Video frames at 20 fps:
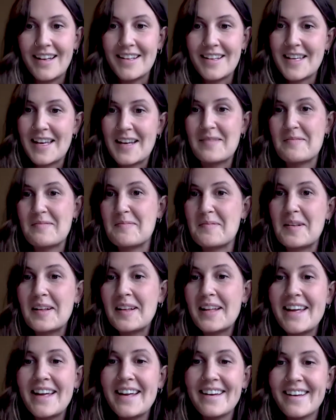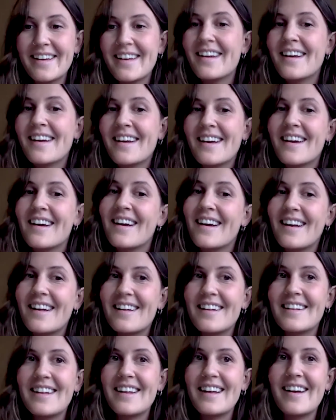It's like really
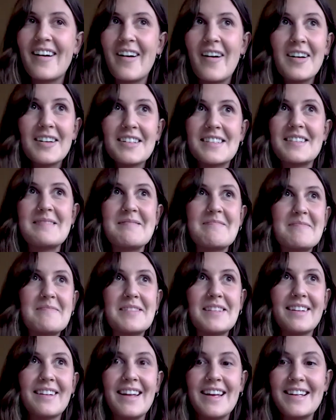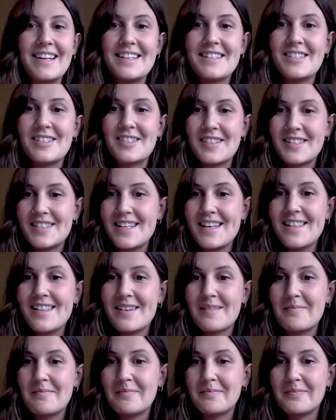awesome to like to see
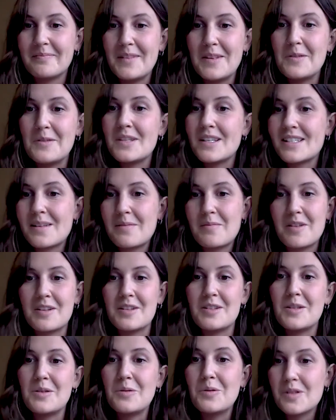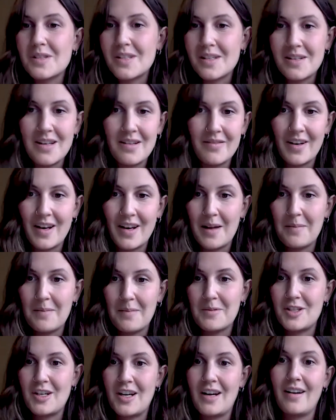them using some of the tools that even I'm
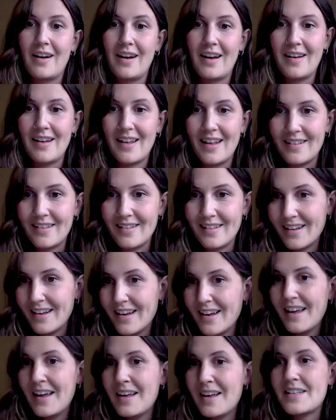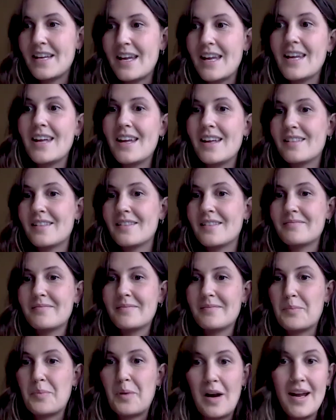sharing and taking
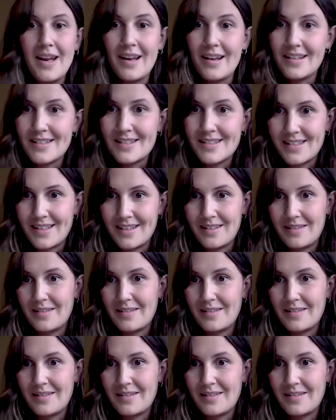breaks